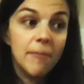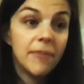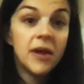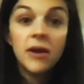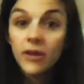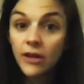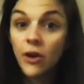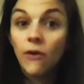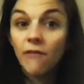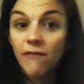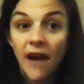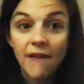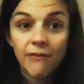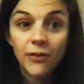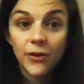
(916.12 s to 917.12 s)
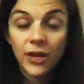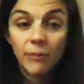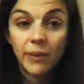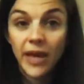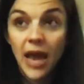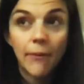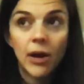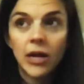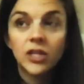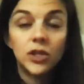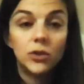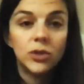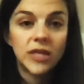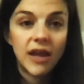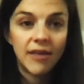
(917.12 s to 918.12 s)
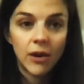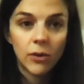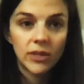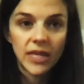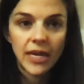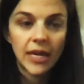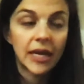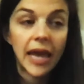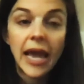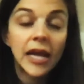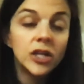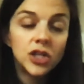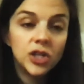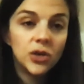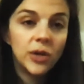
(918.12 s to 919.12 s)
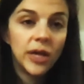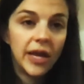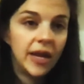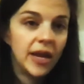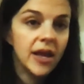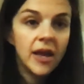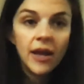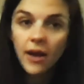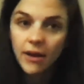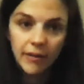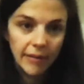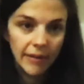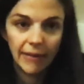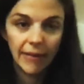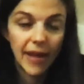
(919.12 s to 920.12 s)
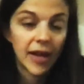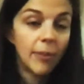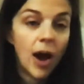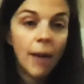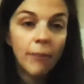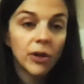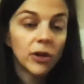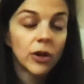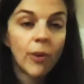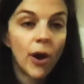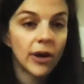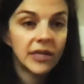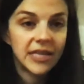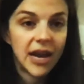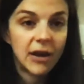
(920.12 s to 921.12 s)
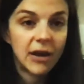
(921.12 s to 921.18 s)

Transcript: at 5:30 p.m. on a Tuesday, there was like a gang shooting in like a popular part of